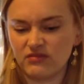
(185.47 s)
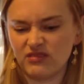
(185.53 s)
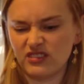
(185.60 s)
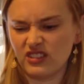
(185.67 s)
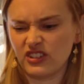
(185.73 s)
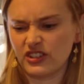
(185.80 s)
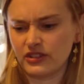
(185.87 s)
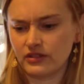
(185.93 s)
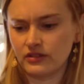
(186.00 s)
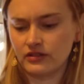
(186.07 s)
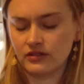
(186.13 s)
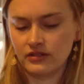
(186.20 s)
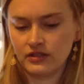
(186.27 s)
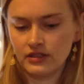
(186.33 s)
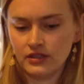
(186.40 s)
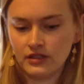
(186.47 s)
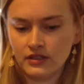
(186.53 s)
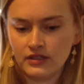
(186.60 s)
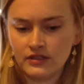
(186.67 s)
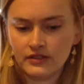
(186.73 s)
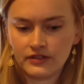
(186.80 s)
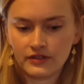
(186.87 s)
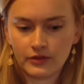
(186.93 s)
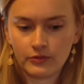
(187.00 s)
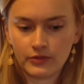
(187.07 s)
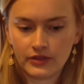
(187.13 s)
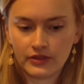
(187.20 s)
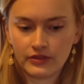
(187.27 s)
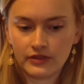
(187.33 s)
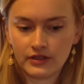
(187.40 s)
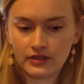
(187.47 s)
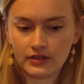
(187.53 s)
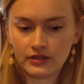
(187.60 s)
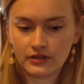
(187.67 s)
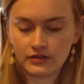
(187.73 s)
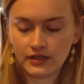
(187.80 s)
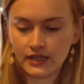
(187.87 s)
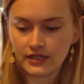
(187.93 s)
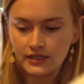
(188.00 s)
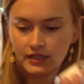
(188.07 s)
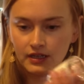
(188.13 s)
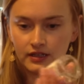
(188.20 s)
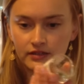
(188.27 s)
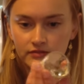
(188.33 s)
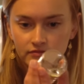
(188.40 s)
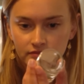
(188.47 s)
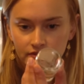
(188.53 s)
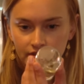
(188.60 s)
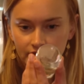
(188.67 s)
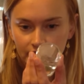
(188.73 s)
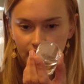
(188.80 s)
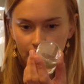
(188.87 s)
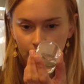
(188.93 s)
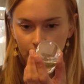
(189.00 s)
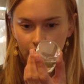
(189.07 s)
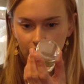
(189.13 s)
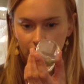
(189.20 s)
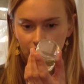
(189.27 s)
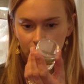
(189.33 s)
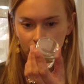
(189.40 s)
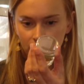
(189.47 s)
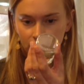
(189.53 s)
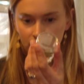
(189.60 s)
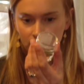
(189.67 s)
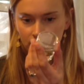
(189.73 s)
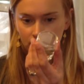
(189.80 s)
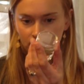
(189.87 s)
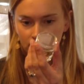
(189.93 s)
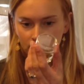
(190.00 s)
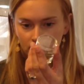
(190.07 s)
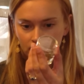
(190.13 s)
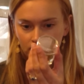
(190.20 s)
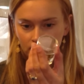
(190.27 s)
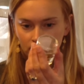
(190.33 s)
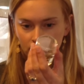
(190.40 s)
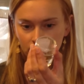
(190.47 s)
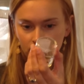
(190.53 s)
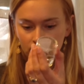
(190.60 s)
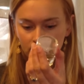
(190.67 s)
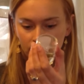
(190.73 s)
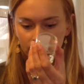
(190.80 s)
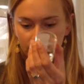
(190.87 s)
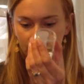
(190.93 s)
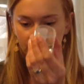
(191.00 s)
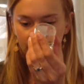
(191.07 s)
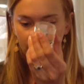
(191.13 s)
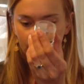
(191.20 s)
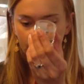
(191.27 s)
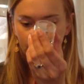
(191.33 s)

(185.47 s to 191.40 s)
will hurt. So with the lidocaine, same thing. You're going to do this and